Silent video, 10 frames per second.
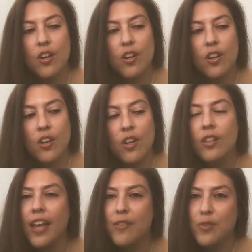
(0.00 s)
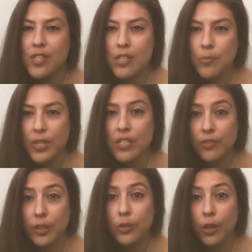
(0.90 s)
her life was a little bit
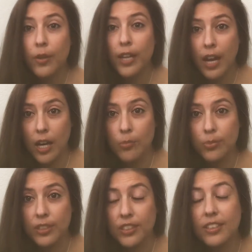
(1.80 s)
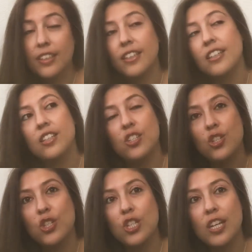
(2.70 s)
different growing up.
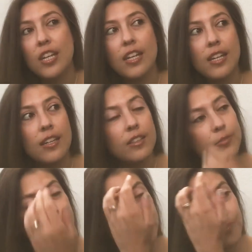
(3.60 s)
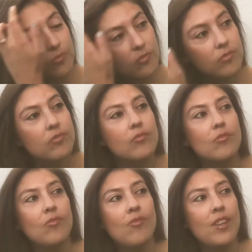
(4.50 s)
She
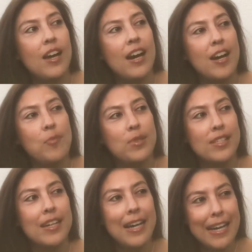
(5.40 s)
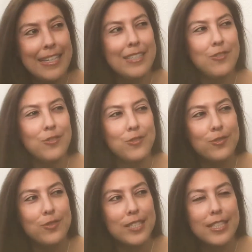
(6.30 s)
was kind of
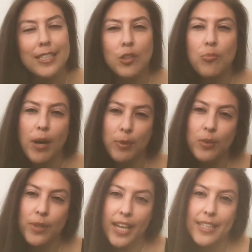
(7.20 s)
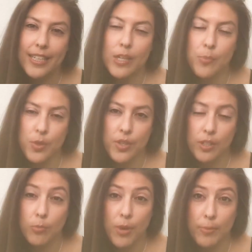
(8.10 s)
in a little bubble. We had to kind of put her in a
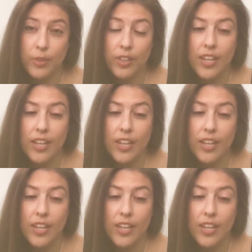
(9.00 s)
little bubble.